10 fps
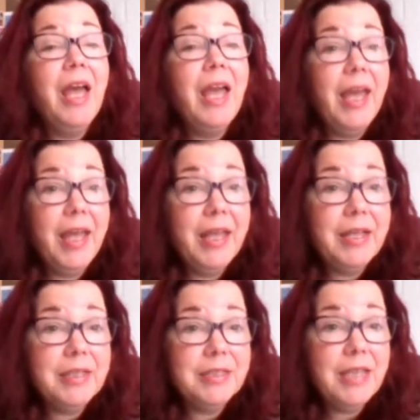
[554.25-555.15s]

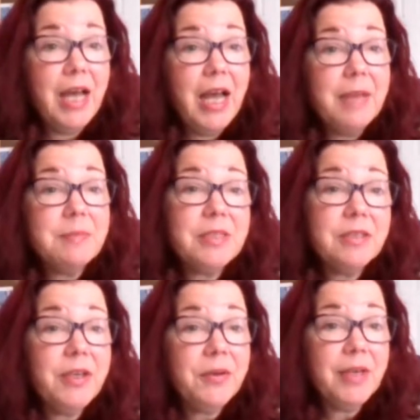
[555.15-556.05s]
And I am still
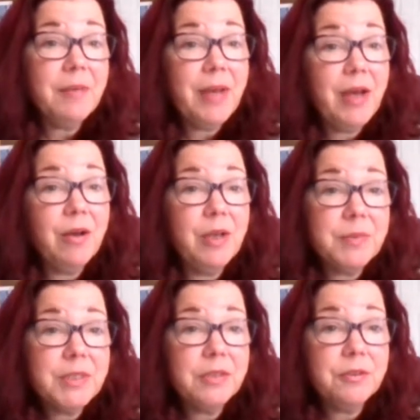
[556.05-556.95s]
hearing about a
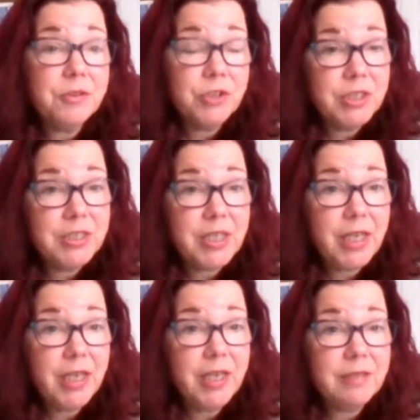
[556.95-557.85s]
particular
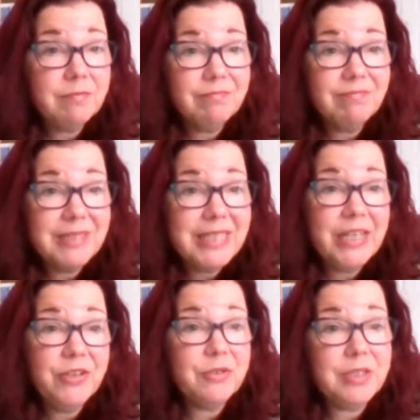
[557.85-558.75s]
cheesecake
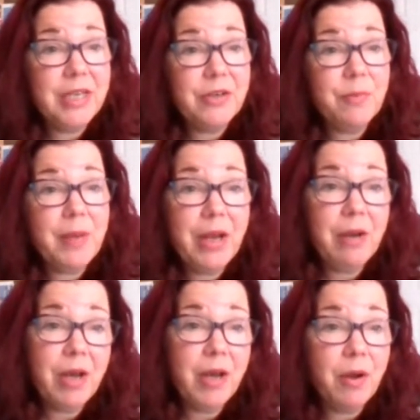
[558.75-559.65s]
10 years later about how
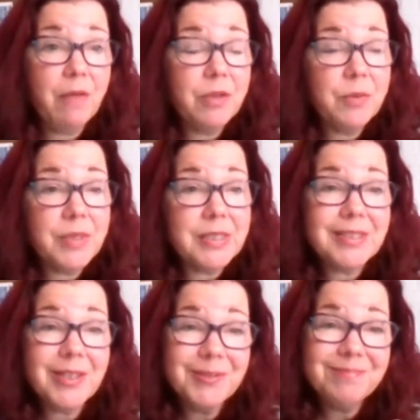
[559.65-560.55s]
god-awful it was.
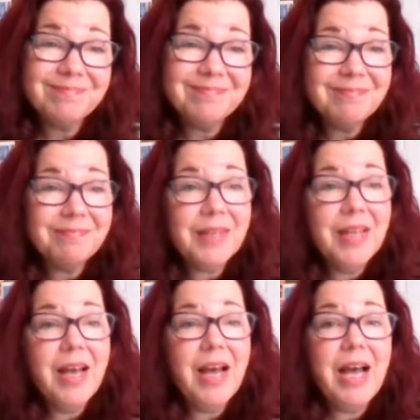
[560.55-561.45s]
So
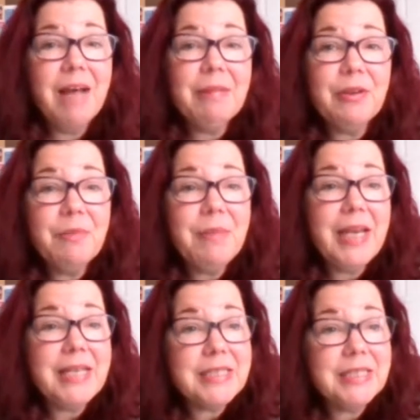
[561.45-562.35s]
learned my
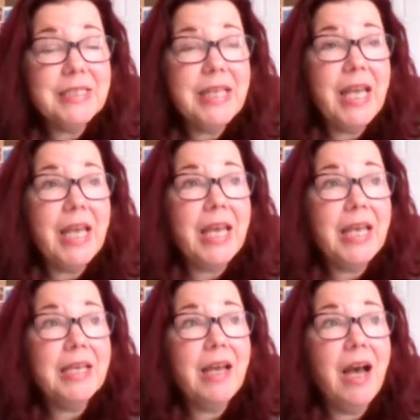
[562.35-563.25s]
lesson,
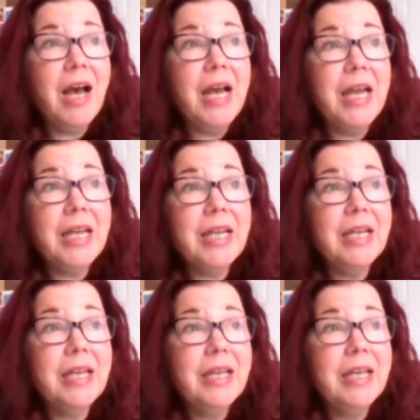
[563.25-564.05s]
and I